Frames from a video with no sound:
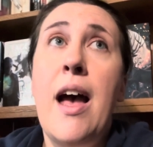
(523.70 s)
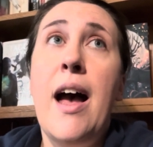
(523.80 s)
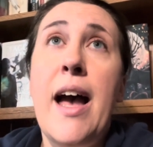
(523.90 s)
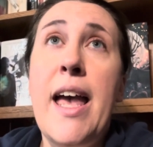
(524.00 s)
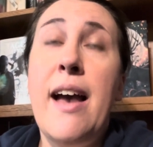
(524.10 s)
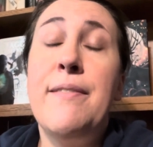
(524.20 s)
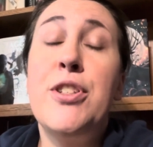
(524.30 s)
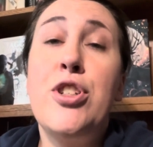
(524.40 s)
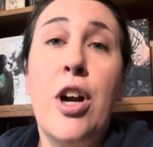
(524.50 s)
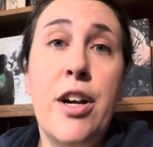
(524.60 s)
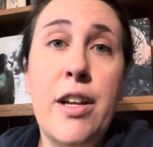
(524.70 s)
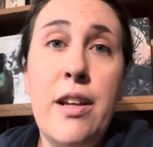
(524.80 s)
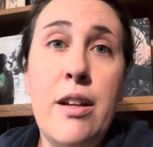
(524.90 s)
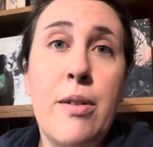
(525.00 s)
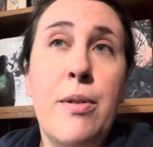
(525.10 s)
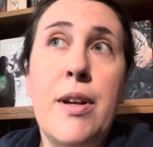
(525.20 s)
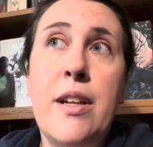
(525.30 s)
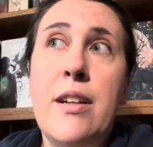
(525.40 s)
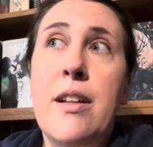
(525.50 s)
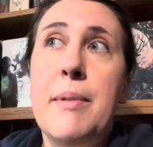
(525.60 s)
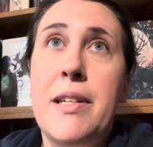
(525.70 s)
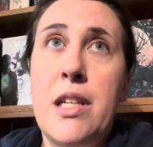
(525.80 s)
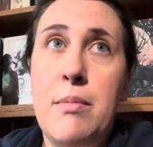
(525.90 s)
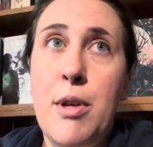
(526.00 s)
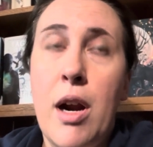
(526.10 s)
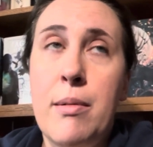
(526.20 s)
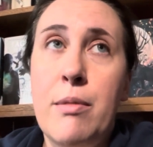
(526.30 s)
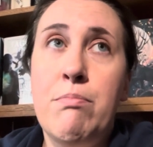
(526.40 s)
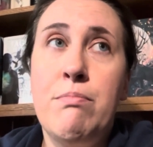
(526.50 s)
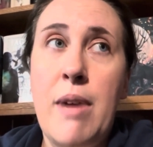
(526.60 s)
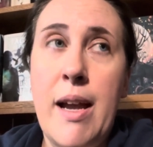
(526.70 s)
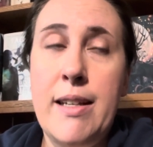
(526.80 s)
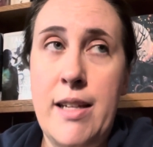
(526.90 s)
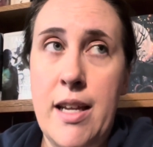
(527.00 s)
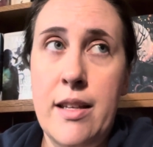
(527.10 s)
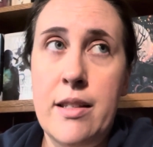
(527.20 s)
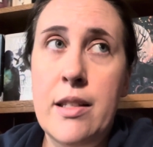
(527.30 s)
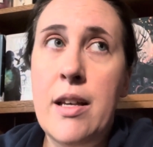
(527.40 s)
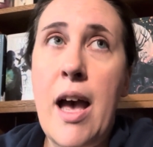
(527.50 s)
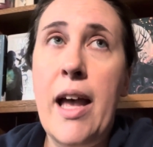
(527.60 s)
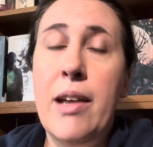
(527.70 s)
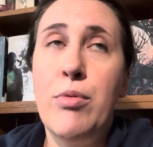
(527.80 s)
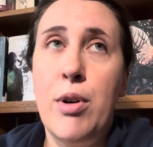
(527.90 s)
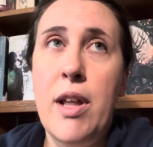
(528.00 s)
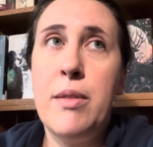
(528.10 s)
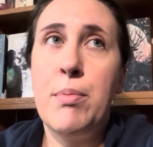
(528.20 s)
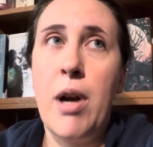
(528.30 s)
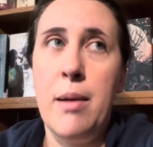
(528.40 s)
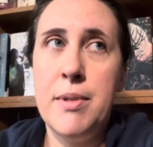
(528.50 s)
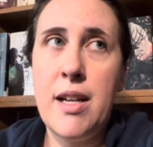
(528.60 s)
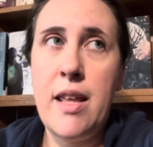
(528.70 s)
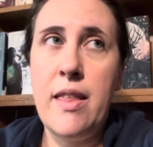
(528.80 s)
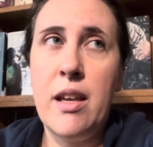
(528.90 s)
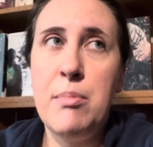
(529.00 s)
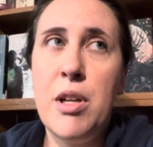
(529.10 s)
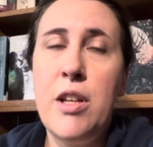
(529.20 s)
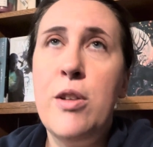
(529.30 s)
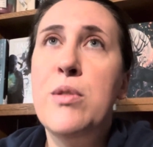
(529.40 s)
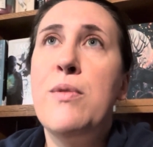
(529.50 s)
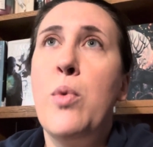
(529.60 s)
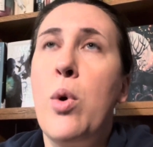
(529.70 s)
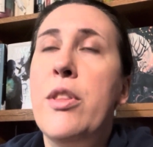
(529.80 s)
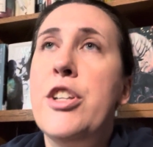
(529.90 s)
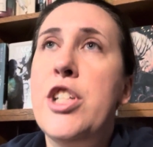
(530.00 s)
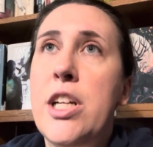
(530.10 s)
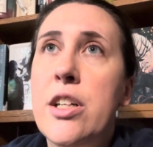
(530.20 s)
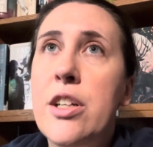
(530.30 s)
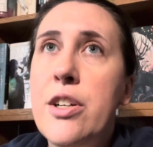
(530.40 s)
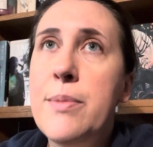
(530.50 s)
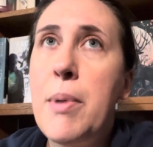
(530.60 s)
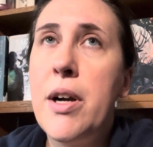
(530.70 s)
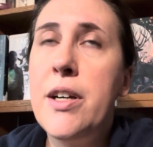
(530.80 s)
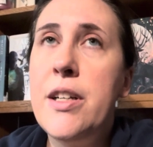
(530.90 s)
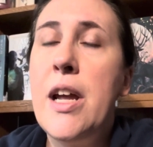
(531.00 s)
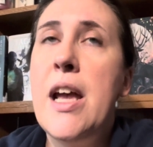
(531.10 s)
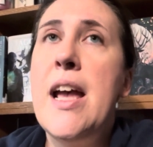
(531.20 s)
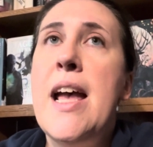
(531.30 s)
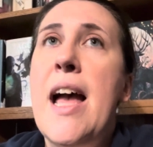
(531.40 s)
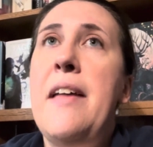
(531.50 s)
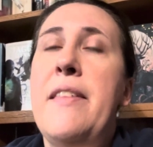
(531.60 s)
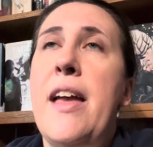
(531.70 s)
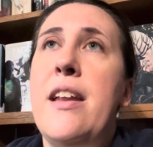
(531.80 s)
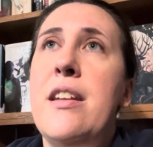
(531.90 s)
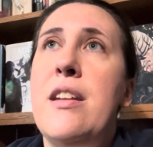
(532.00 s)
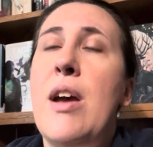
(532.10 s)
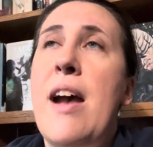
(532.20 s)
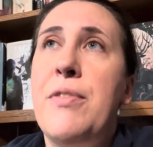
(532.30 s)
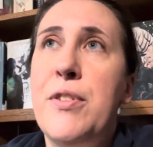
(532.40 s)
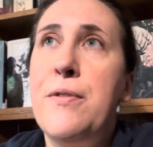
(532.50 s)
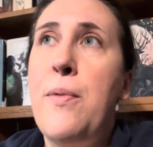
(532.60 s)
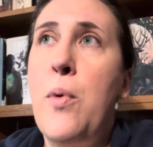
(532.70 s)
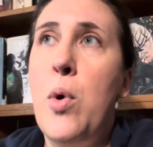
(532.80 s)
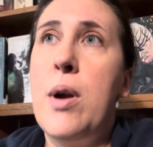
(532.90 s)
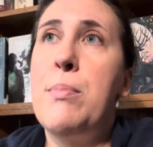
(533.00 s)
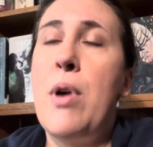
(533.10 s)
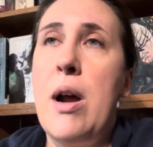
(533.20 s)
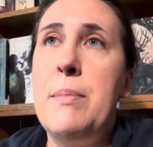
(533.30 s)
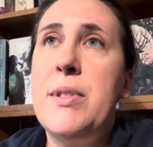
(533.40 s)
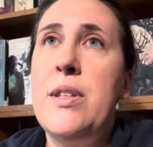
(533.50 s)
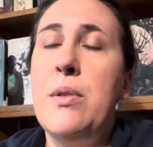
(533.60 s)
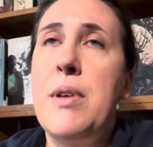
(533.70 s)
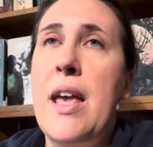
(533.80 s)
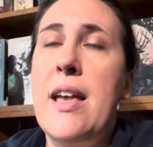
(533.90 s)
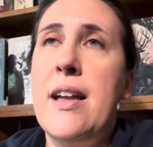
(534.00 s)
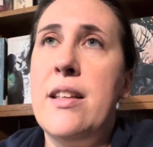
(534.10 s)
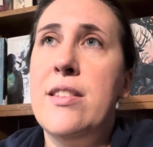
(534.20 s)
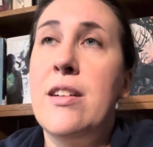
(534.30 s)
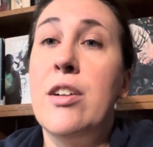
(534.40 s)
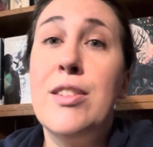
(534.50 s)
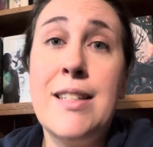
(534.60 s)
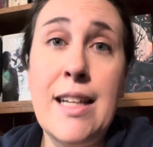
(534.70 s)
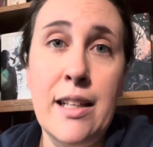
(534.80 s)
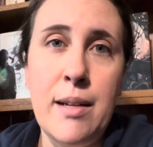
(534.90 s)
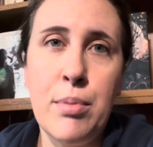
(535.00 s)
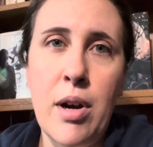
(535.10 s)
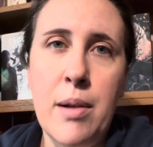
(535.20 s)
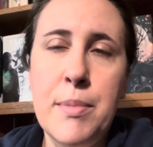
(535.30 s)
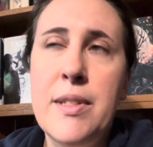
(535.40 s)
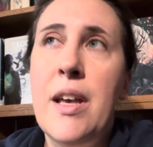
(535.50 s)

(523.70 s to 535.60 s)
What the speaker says: I have started on my TBR ideas. I wrote out the prompts that I think I'm going to use for the Cheetah Girls part. And then after 4 prompts, you can start stealing prompts.